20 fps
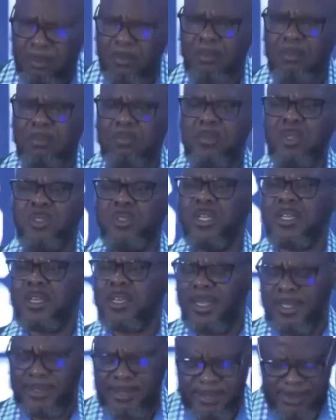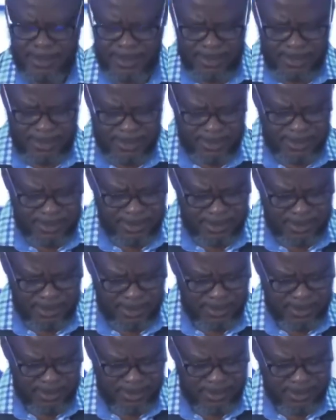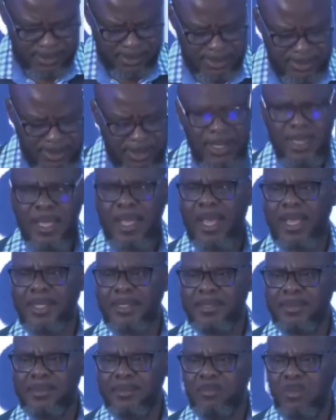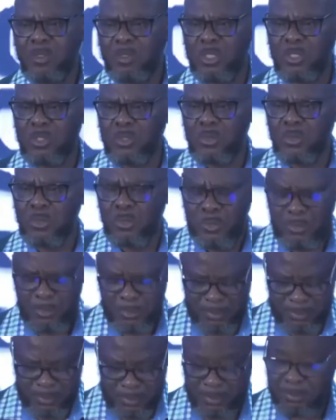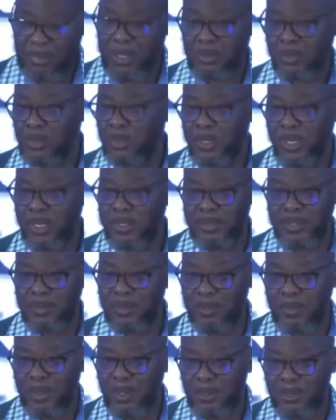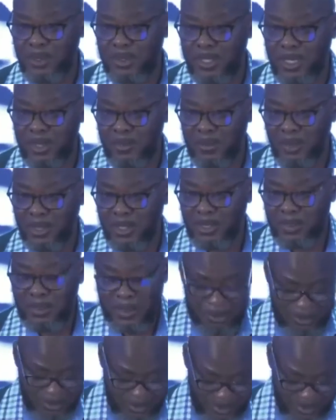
music classes, and music school. Pastor, you can remember all those things I'm talking about.